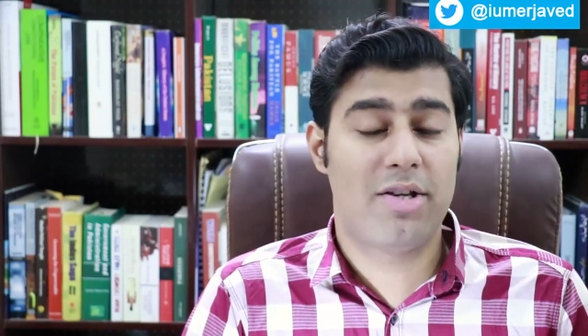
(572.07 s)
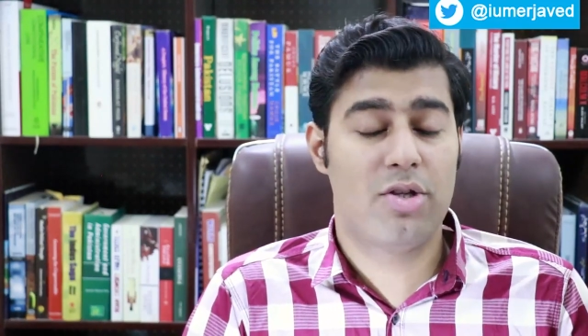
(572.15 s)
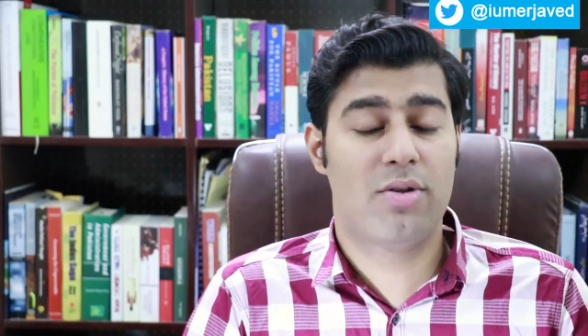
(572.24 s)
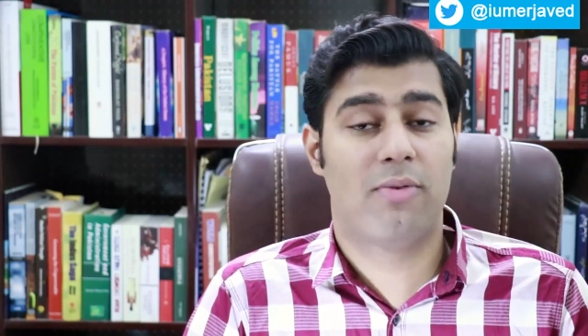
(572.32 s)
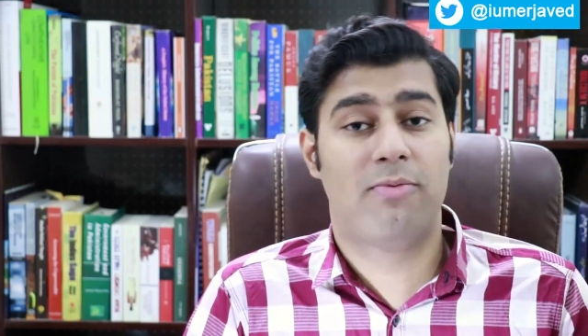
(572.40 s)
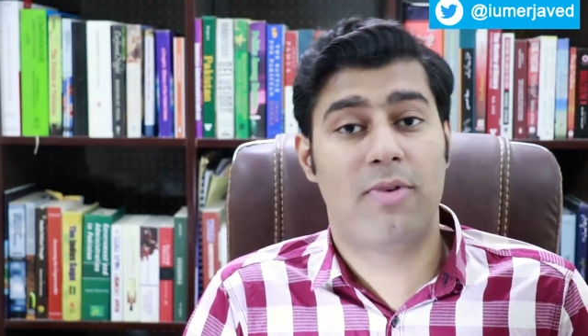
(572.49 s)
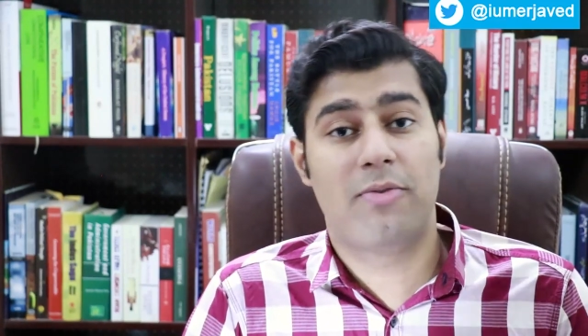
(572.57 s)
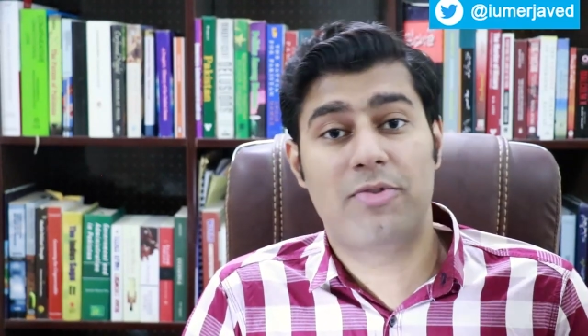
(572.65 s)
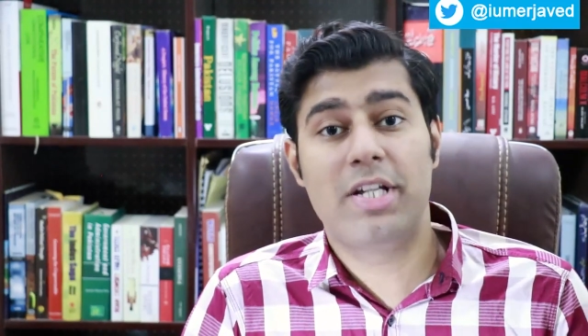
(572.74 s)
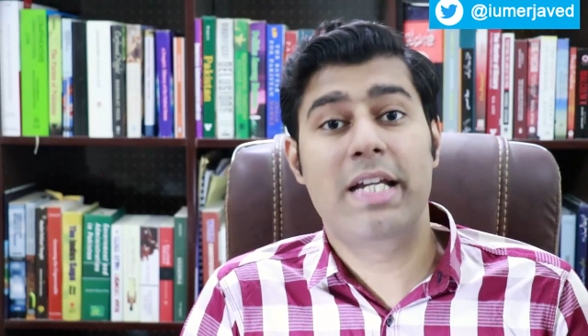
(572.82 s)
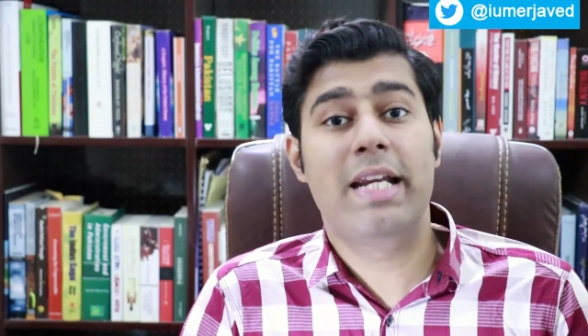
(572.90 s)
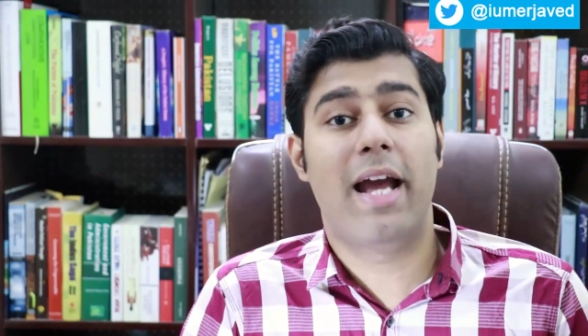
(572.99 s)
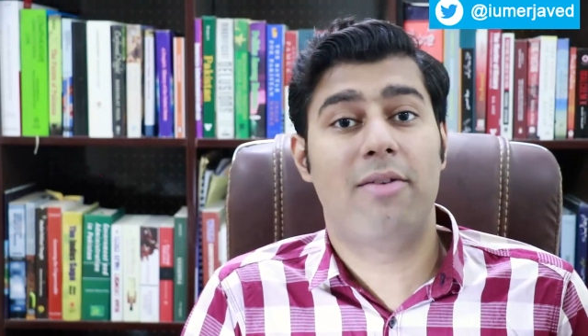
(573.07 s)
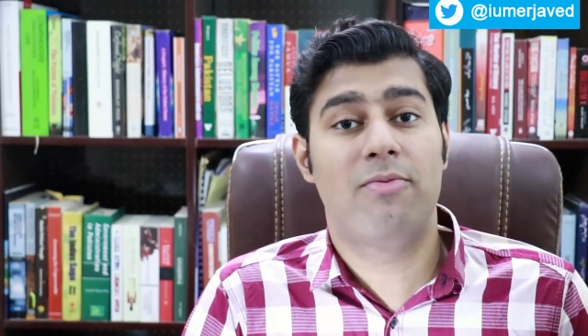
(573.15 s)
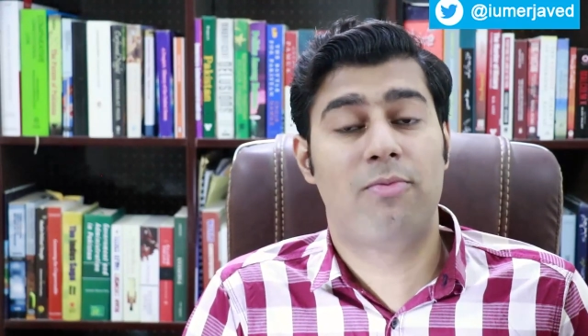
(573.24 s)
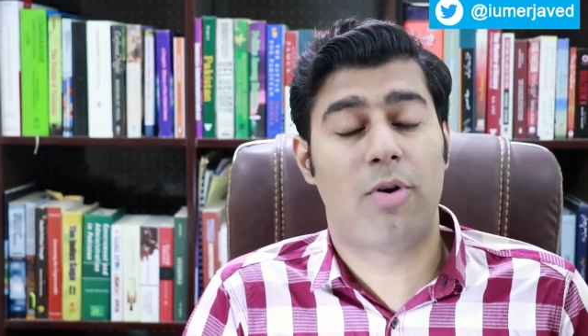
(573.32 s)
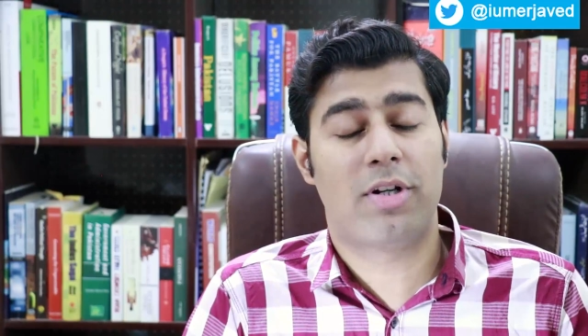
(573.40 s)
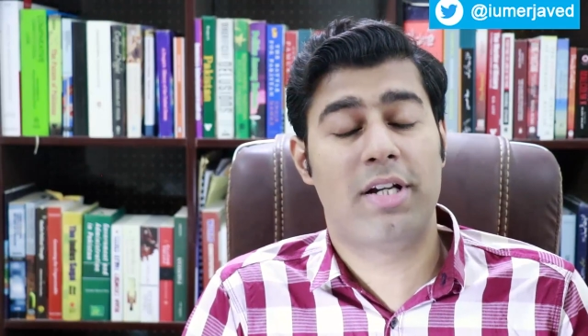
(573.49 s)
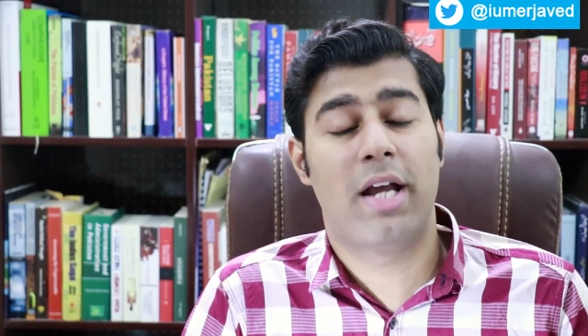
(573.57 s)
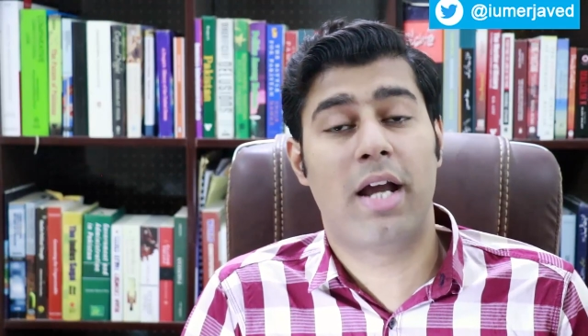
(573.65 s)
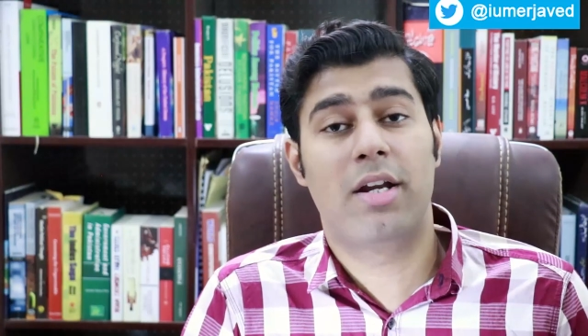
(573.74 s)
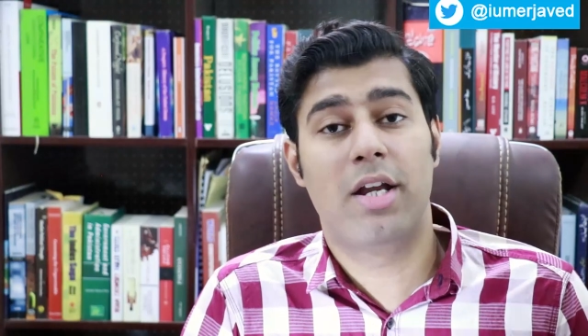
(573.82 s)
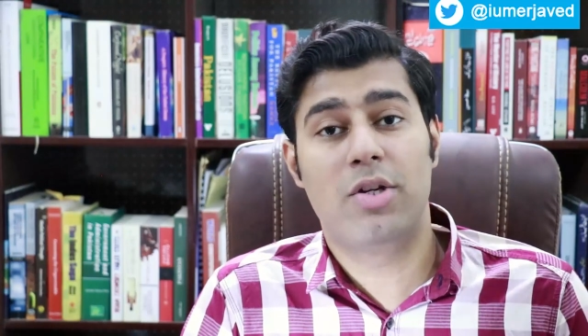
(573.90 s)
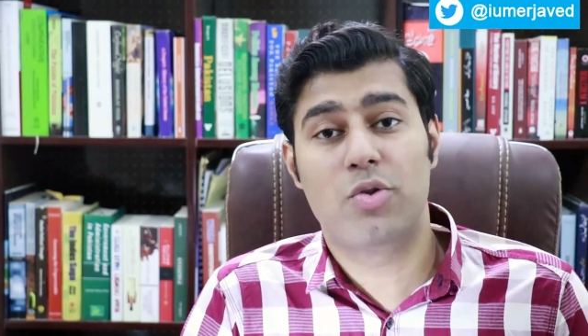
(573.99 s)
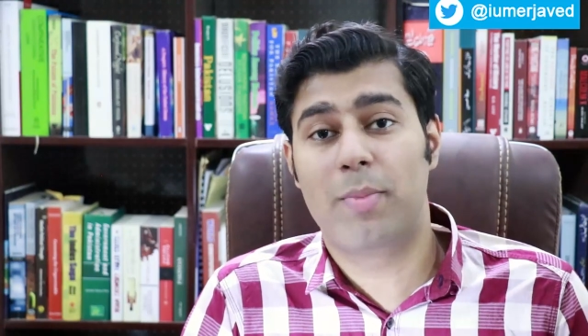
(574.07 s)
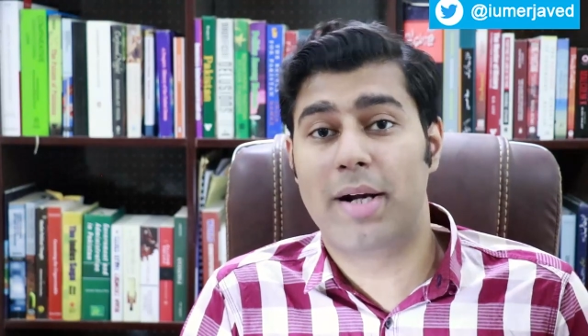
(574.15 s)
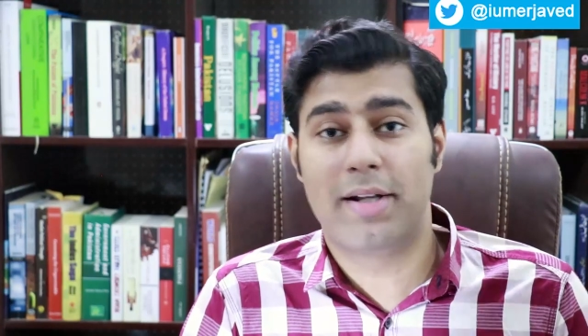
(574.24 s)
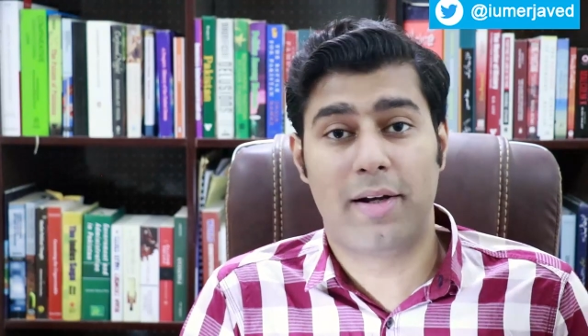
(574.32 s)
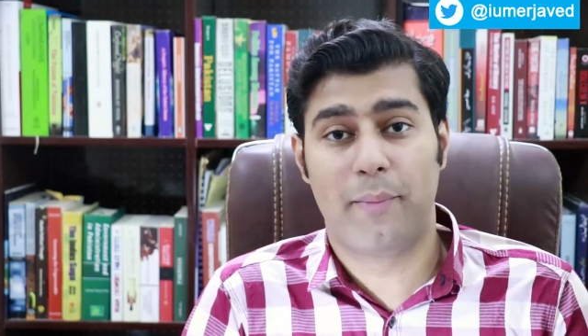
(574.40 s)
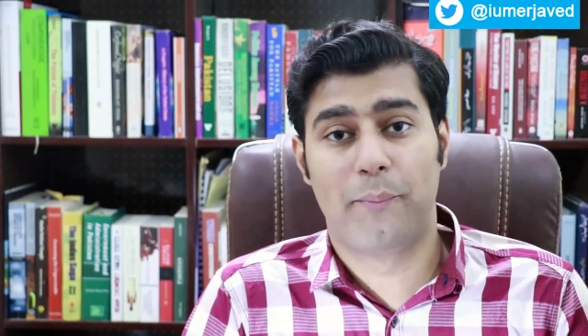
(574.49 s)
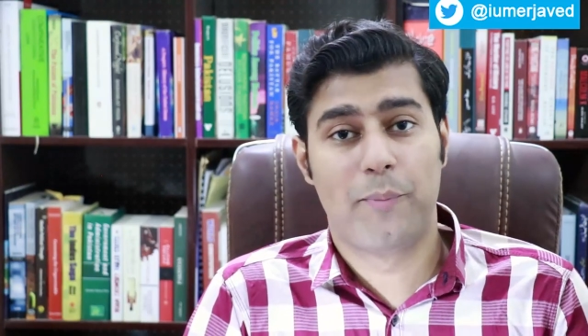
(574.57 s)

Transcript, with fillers: ages of 15 and 49 into battle.